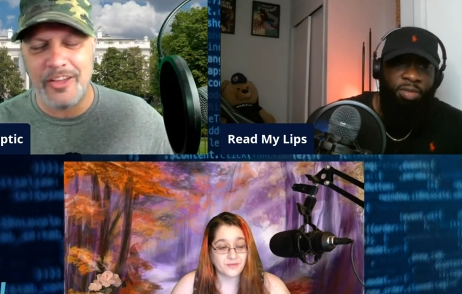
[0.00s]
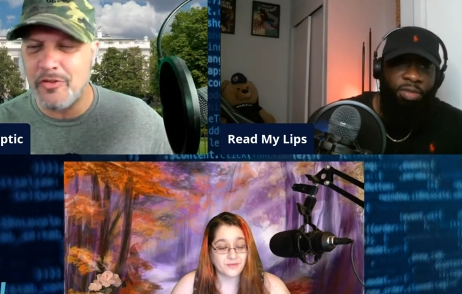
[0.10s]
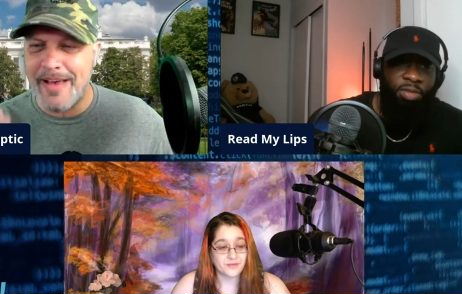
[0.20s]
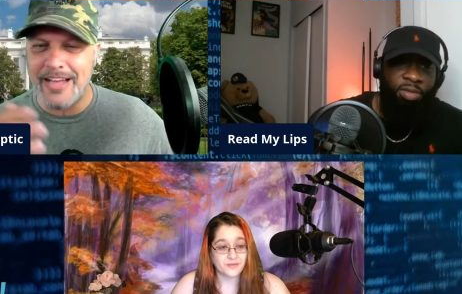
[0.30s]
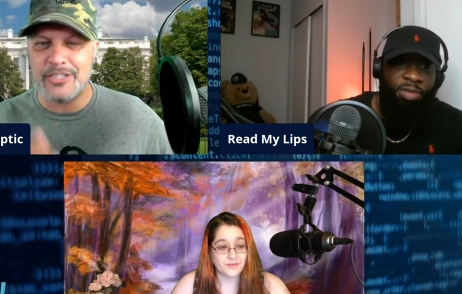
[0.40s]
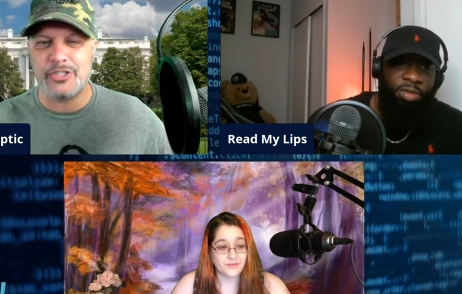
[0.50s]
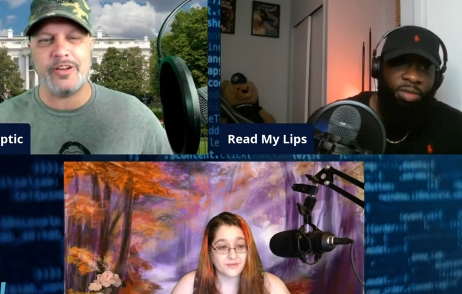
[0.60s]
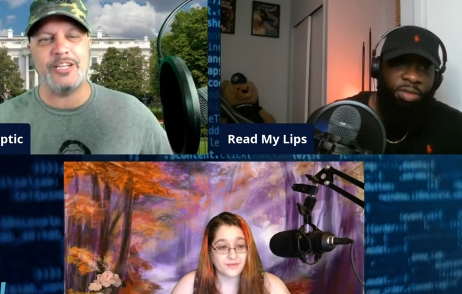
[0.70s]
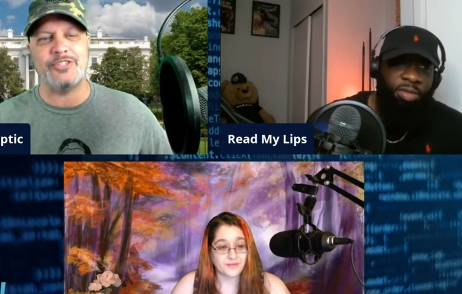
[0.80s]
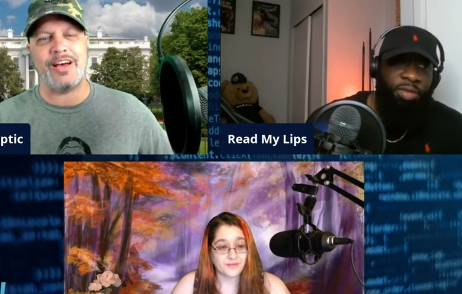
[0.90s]
Speaker 1: Can you imagine
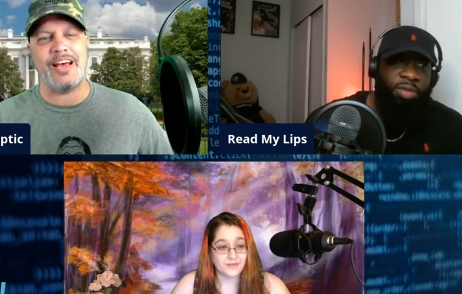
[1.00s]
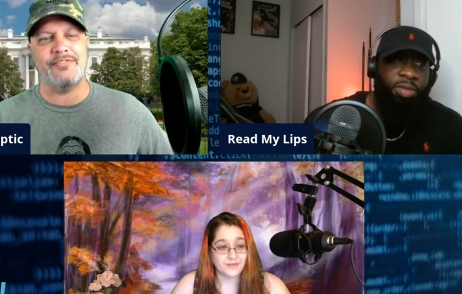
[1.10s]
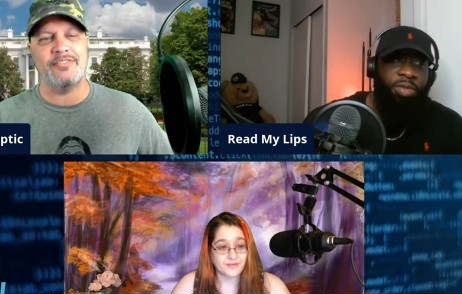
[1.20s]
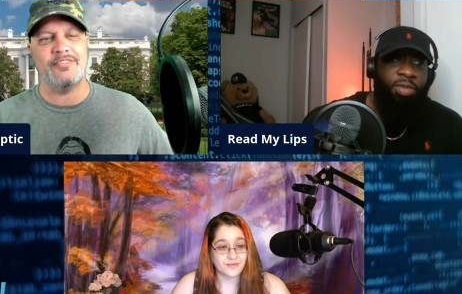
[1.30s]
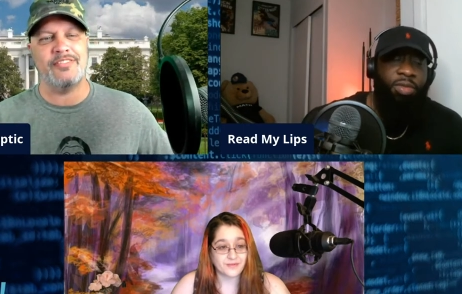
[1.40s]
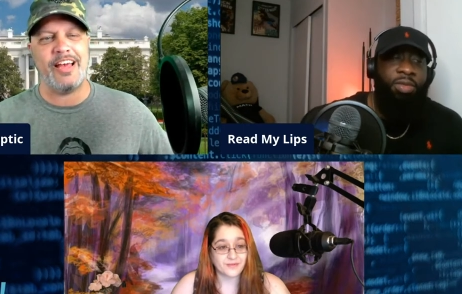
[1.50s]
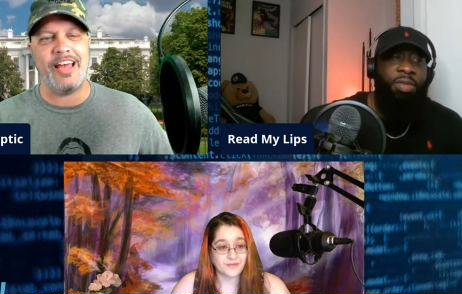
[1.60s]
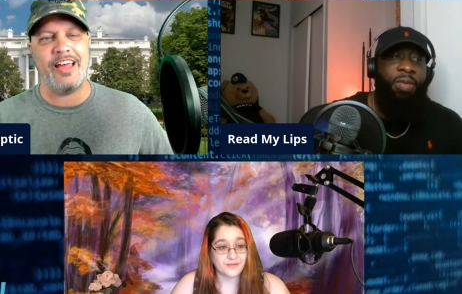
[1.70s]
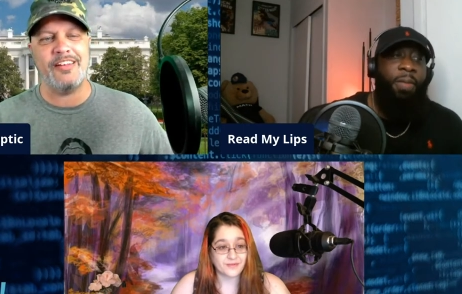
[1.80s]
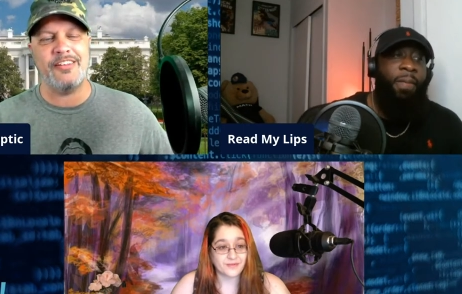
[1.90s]
trying to drive
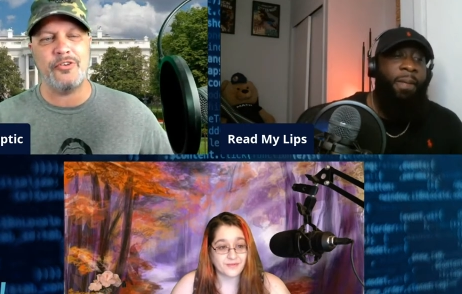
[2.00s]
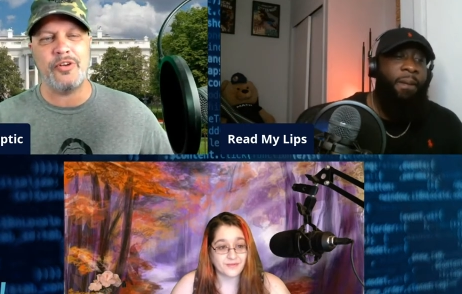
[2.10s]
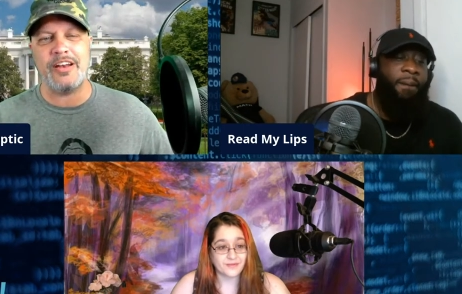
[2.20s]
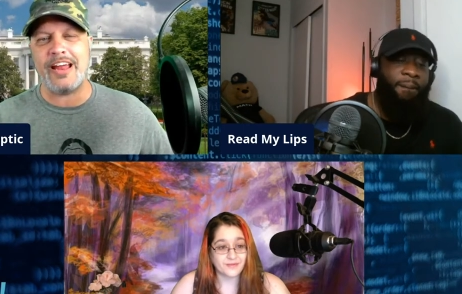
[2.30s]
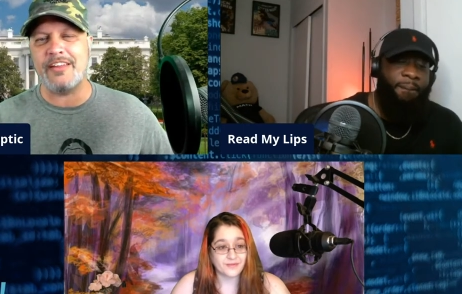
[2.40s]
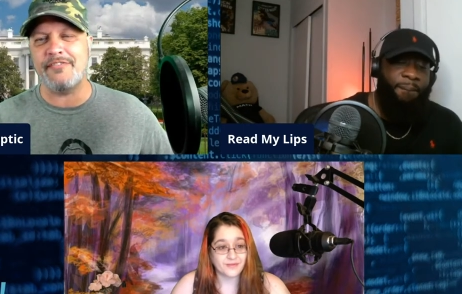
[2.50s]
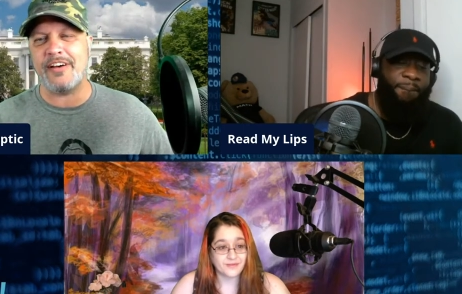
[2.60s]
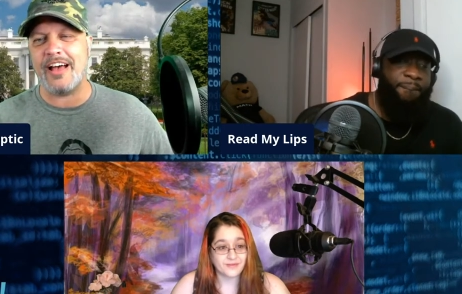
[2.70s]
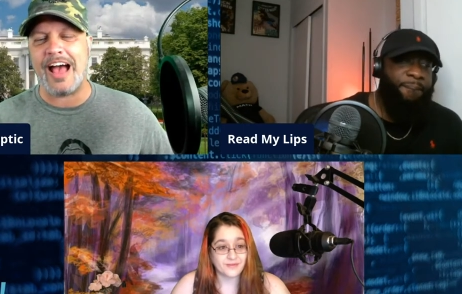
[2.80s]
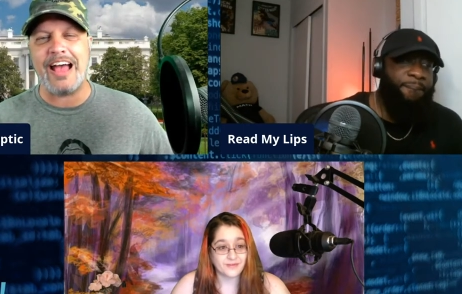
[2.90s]
and you go to
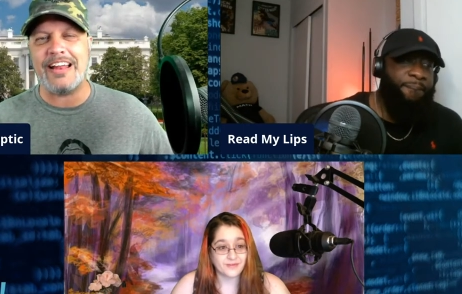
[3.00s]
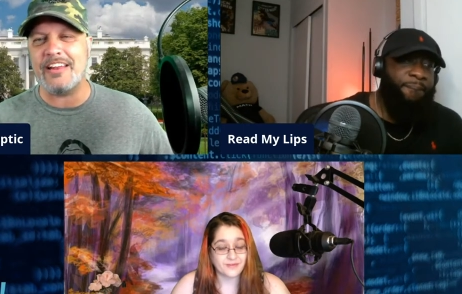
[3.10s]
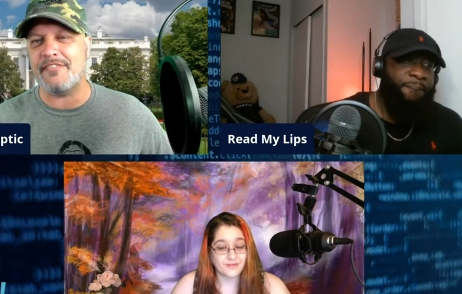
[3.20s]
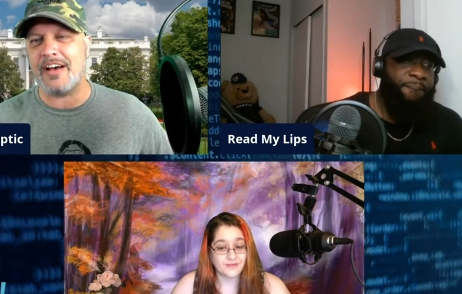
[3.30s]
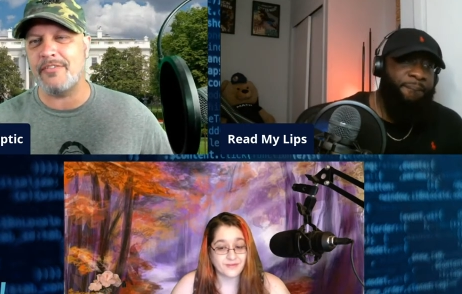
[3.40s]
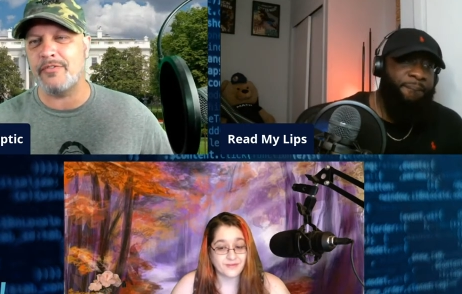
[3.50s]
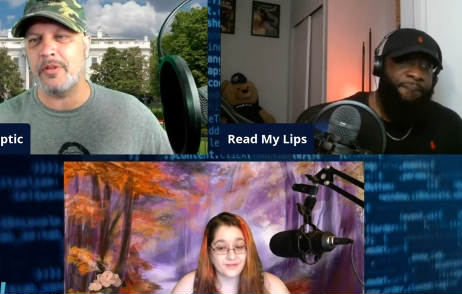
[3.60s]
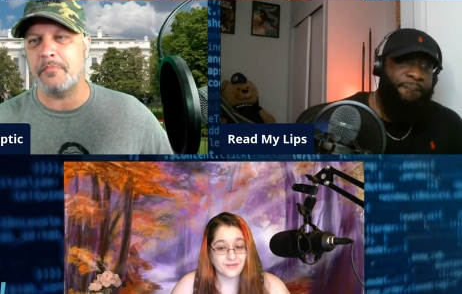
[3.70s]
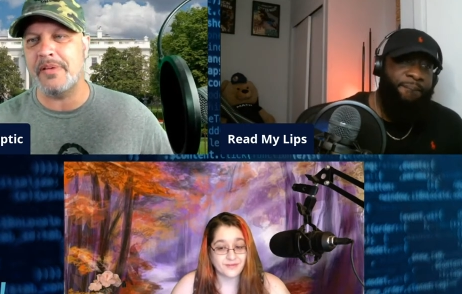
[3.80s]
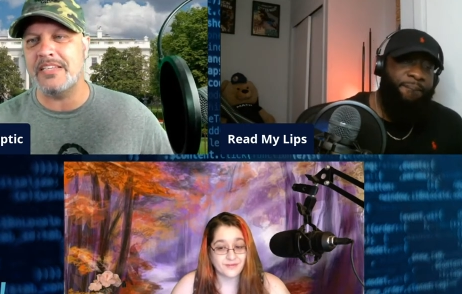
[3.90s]
ninety-five, I ninety-five,
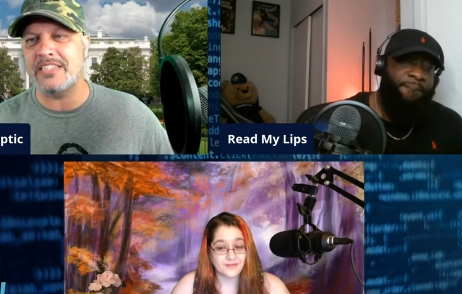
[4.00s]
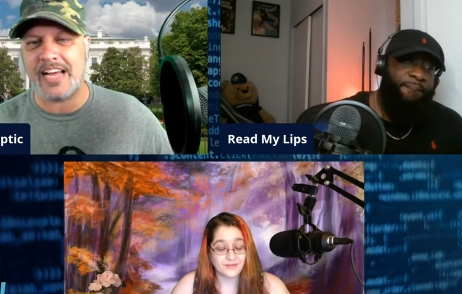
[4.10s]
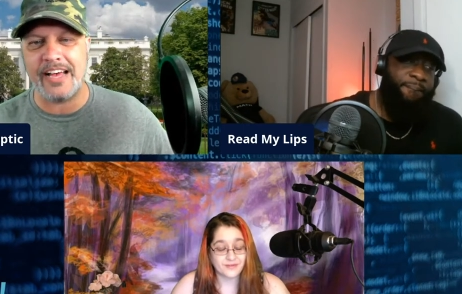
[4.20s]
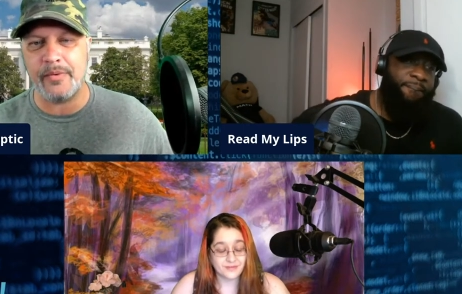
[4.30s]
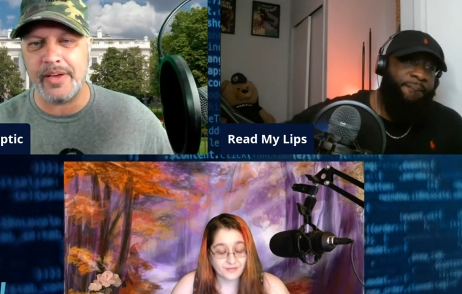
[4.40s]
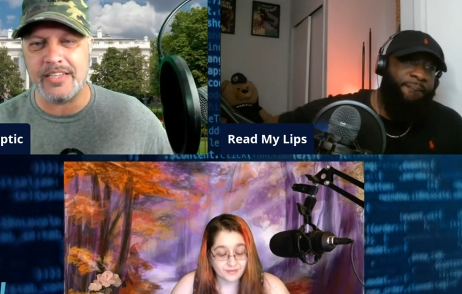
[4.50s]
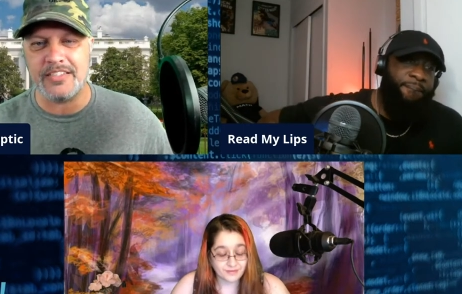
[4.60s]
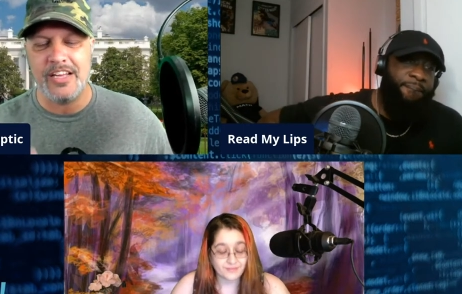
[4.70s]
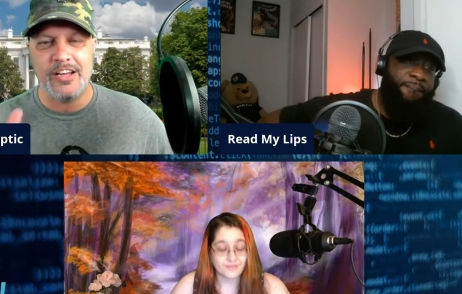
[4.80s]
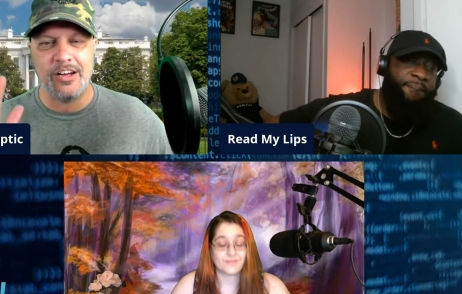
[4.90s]
one of the busiest
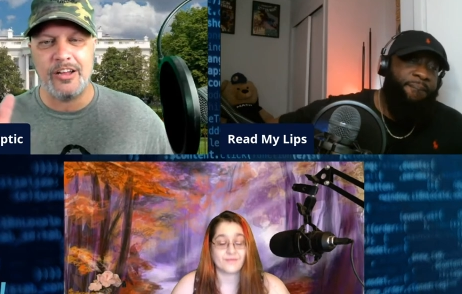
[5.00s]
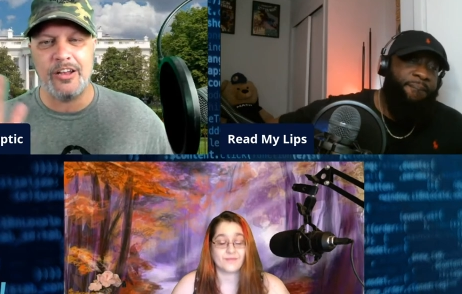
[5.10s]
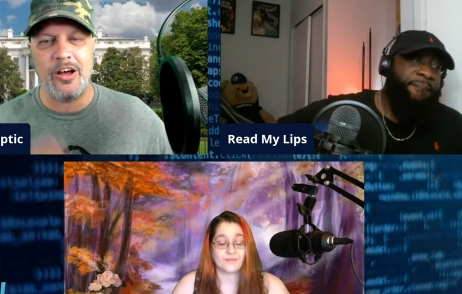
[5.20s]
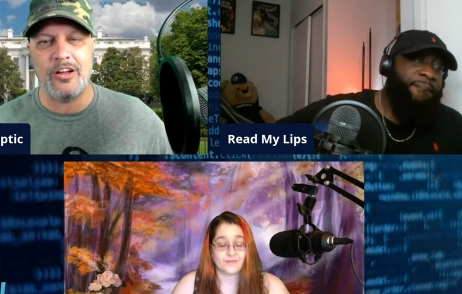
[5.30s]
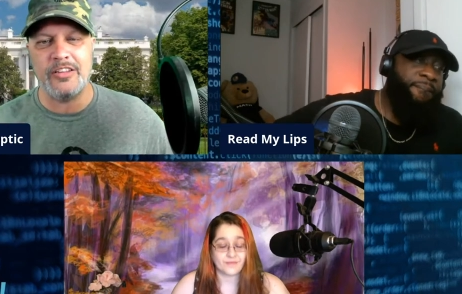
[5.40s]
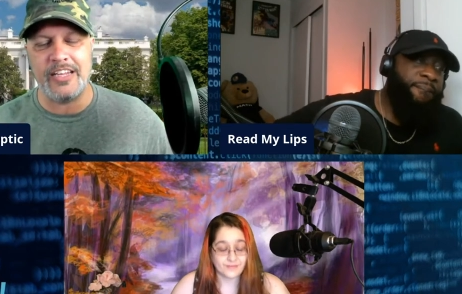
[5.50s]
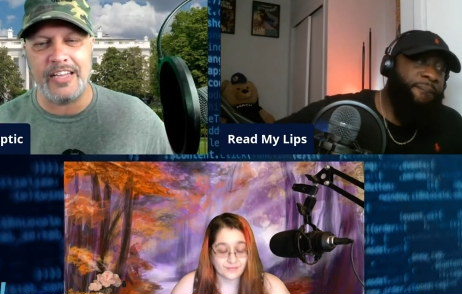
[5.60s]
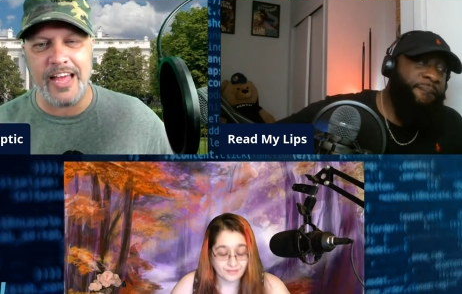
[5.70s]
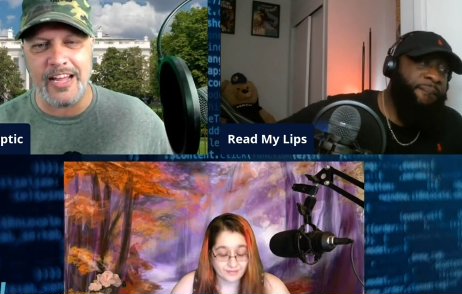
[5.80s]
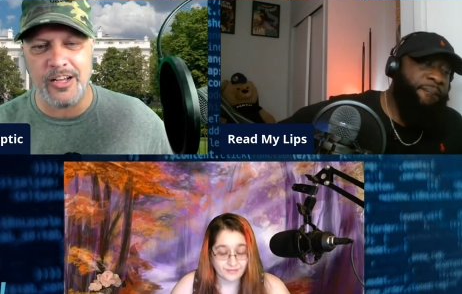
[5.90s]
highways along the
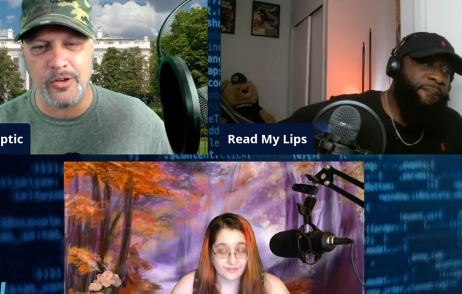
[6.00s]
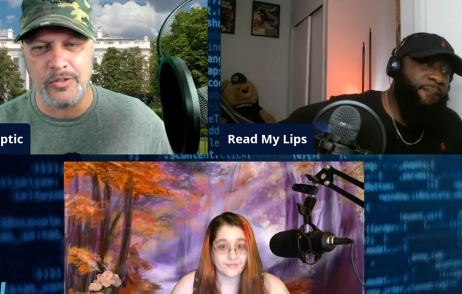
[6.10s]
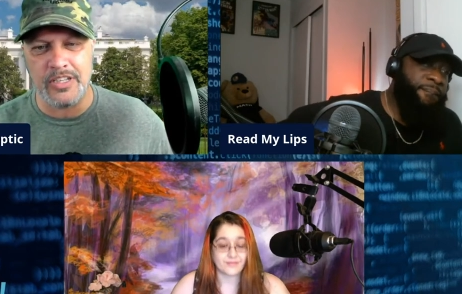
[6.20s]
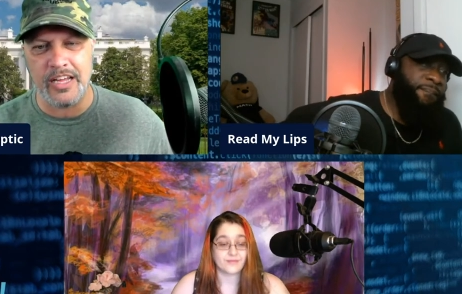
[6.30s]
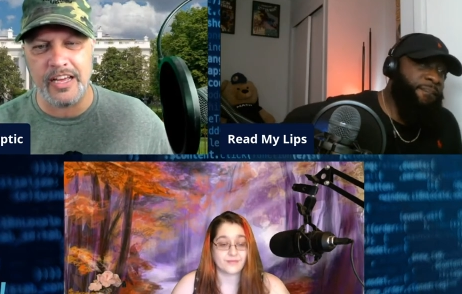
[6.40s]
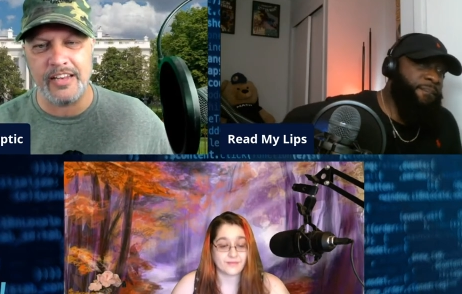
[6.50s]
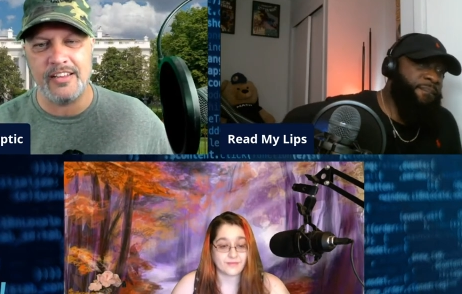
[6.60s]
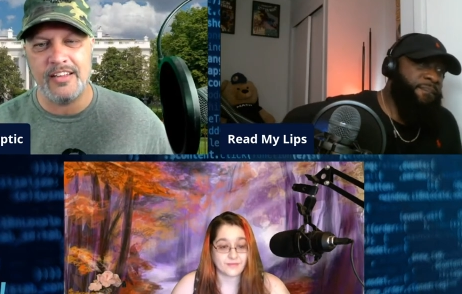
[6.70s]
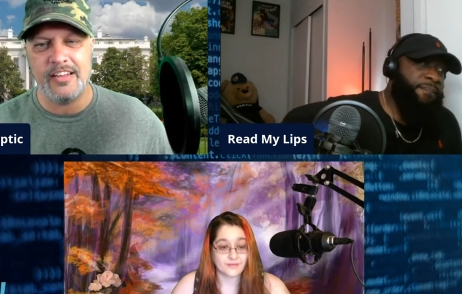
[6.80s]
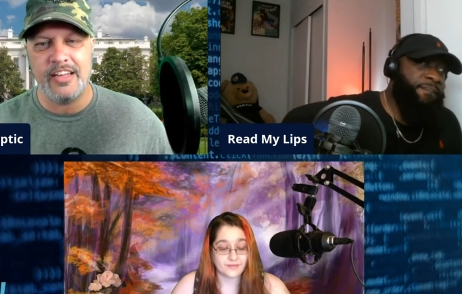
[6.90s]
Atlantic coastline,